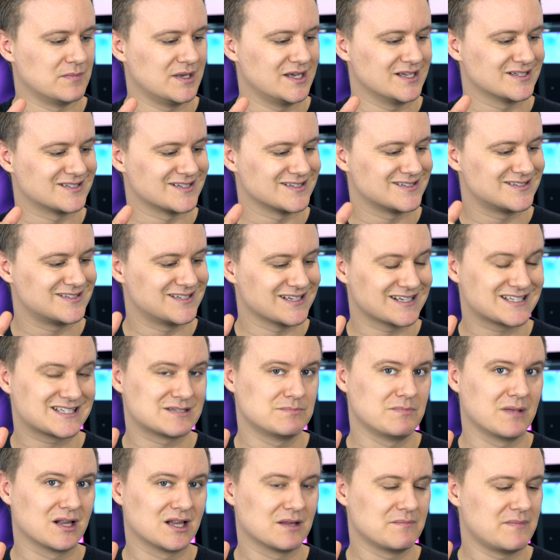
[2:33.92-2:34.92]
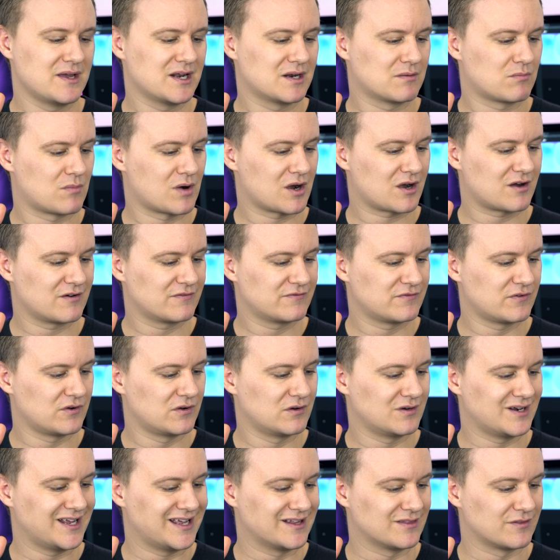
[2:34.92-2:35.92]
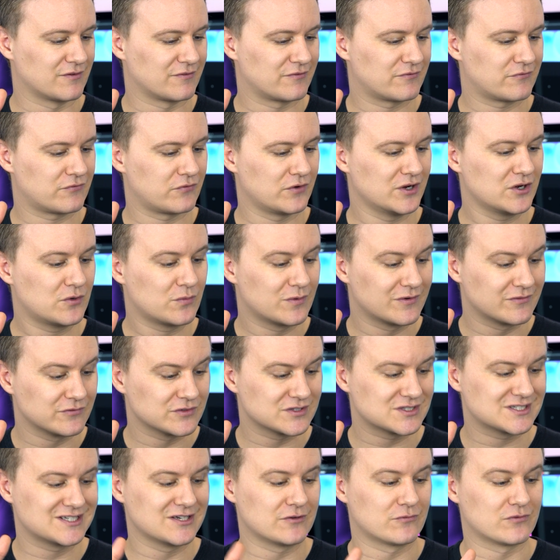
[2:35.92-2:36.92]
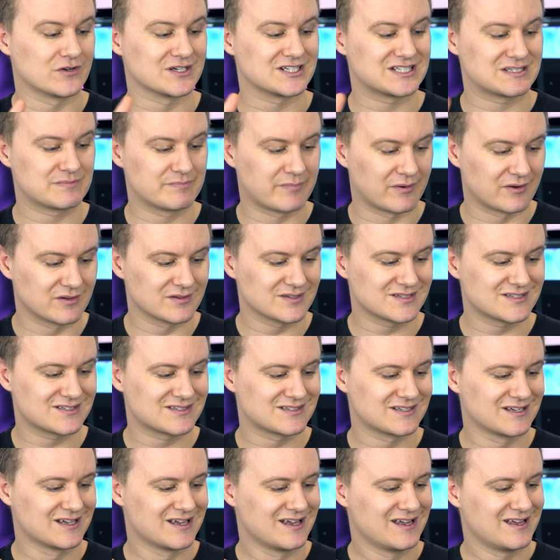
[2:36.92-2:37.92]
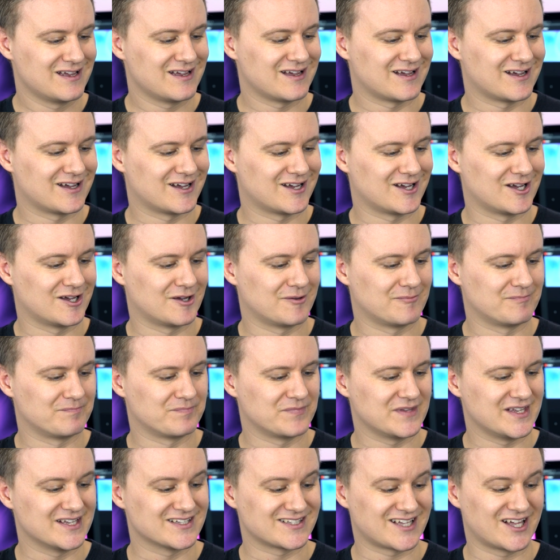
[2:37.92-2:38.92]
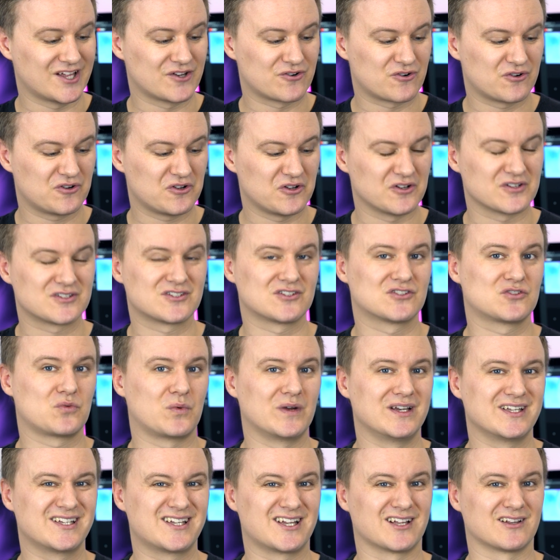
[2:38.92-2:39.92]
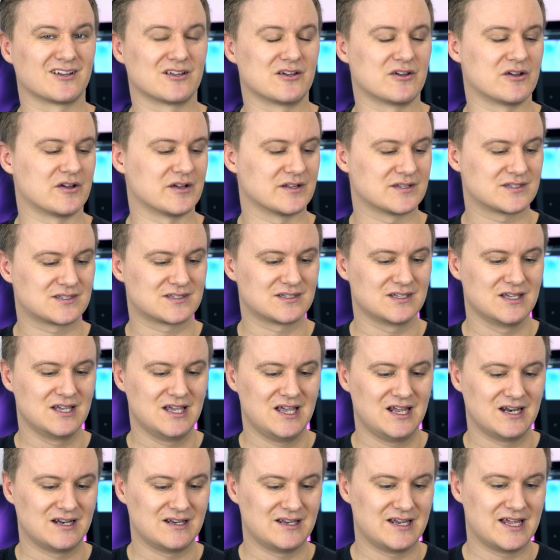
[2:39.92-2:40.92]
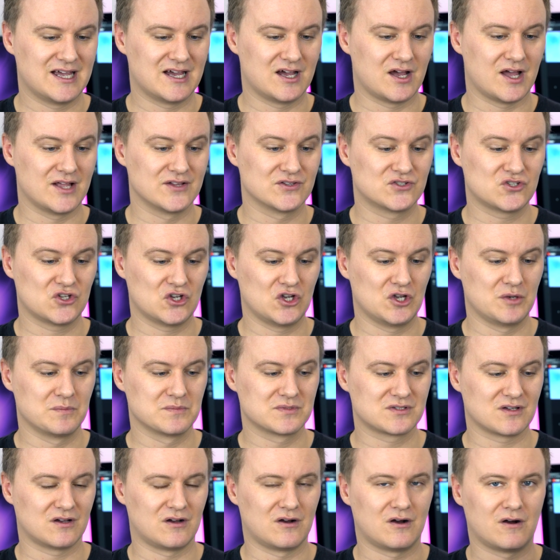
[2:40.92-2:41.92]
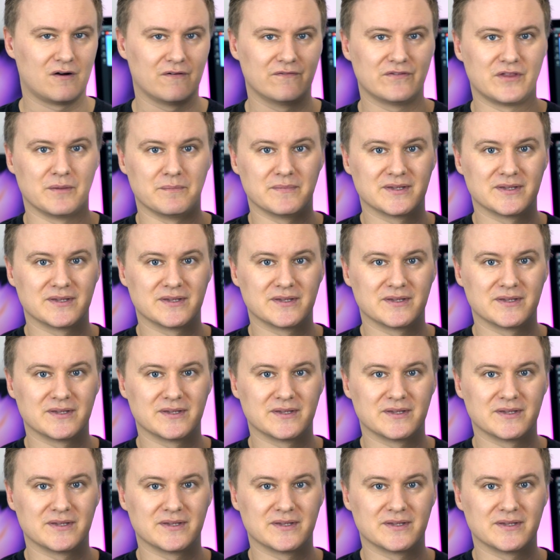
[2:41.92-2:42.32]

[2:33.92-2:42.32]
It's a 6mm microphone, and the frequency response is 100 Hz to 20 kHz. Now, in terms of the